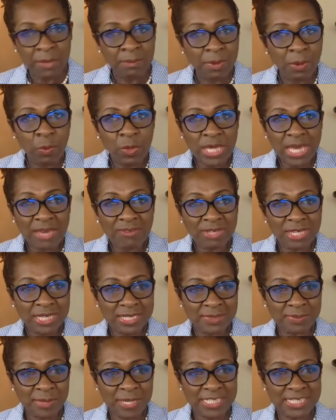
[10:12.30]
But we have an
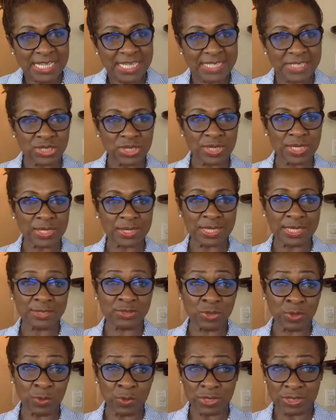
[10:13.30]
expectation that
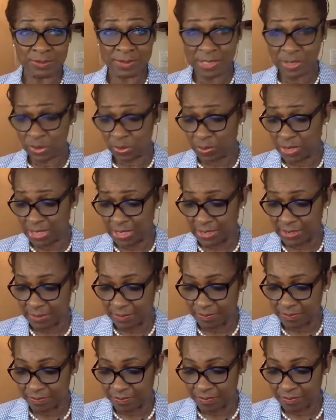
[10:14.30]
things are going to be sweet.
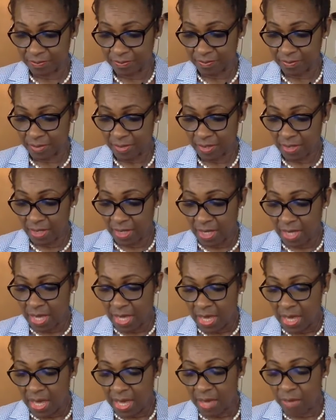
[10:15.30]

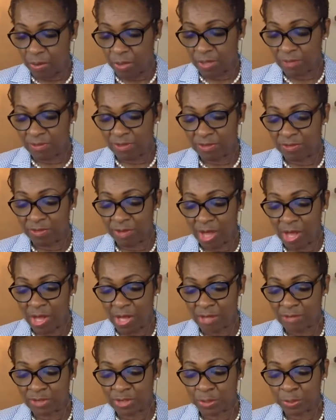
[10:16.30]
We've
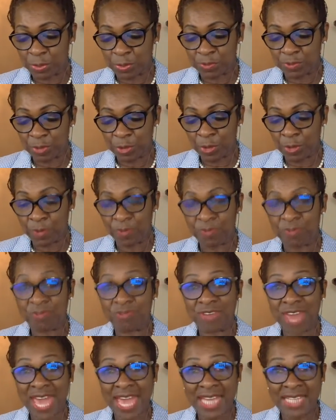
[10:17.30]
evolved to prefer
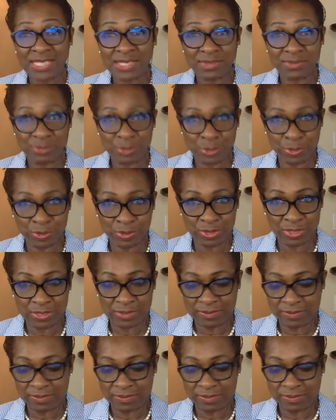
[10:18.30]
fast food,